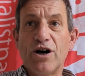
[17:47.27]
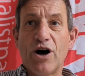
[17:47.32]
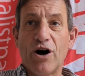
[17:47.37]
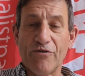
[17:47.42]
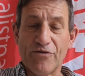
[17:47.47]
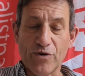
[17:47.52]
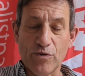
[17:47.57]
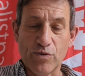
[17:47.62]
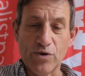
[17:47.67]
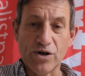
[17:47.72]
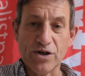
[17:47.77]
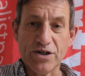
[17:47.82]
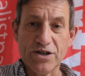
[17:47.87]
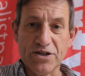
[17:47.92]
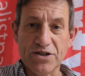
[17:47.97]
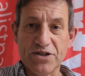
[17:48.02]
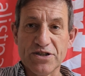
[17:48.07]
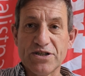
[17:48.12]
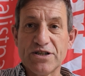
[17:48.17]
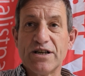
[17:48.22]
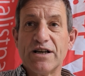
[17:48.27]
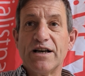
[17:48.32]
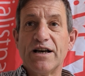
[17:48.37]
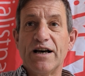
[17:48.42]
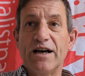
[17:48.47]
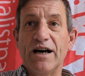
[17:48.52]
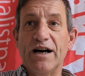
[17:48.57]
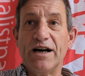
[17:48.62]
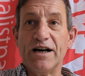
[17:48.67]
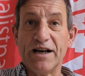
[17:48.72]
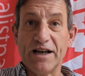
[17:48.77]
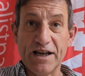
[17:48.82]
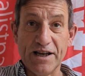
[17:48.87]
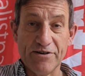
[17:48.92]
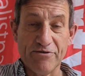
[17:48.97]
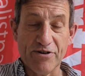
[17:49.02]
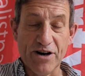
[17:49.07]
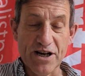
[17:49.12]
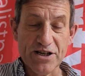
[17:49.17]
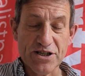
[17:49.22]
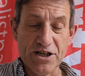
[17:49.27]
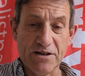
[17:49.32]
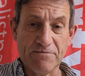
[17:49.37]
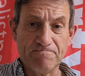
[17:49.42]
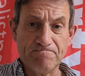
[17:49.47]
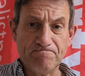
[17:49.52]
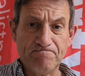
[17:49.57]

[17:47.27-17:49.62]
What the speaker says: of the workers in Russia.